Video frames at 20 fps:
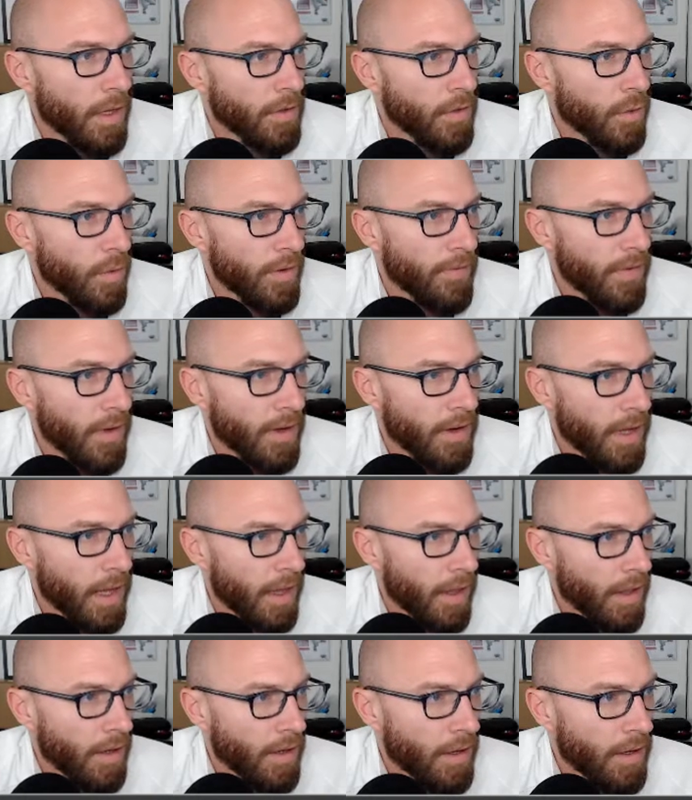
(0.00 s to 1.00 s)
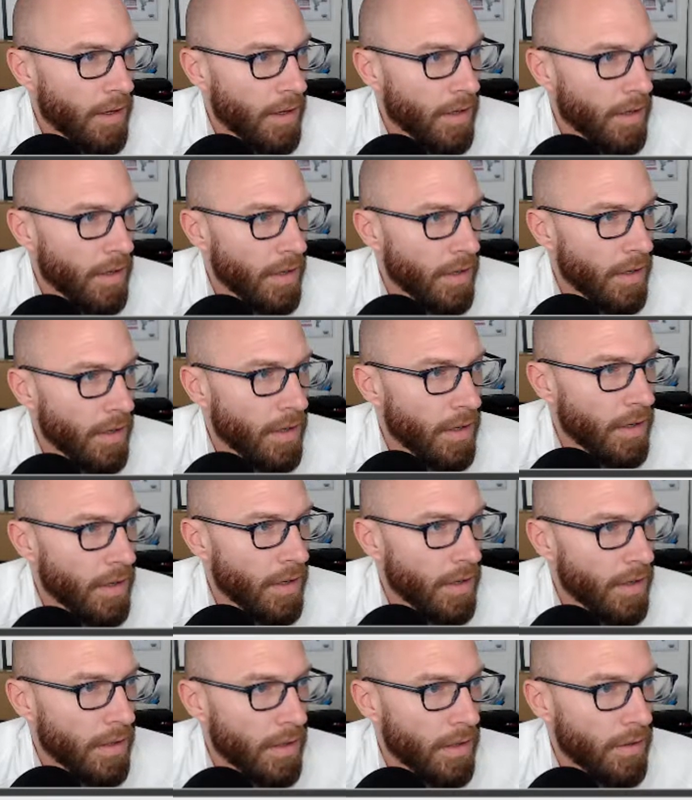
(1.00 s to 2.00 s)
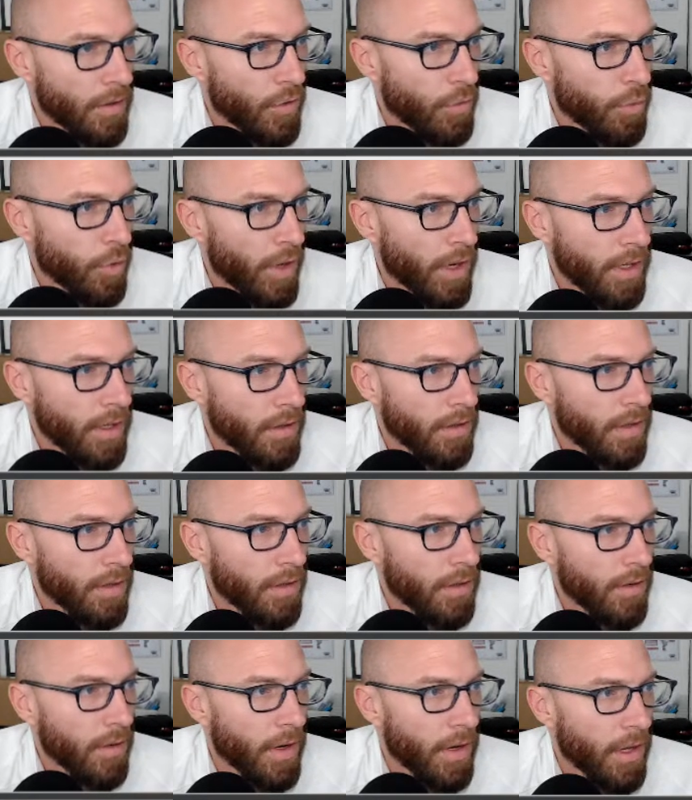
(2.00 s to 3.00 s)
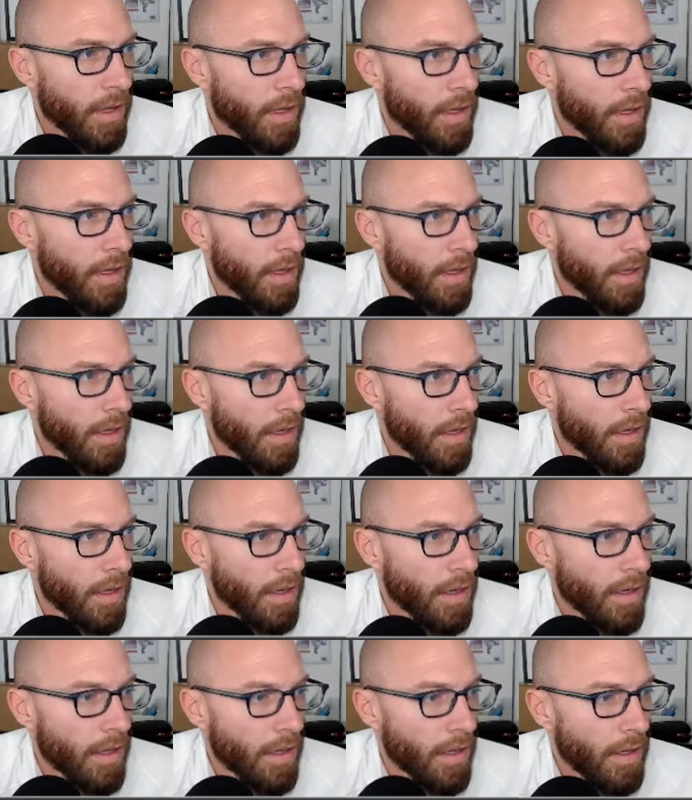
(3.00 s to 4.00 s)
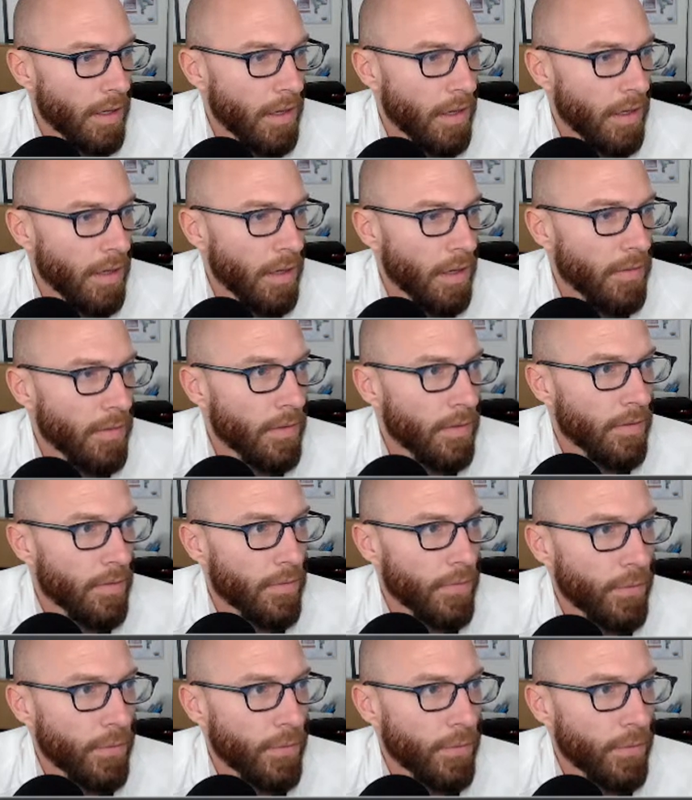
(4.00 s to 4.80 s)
$25 group break credit and a free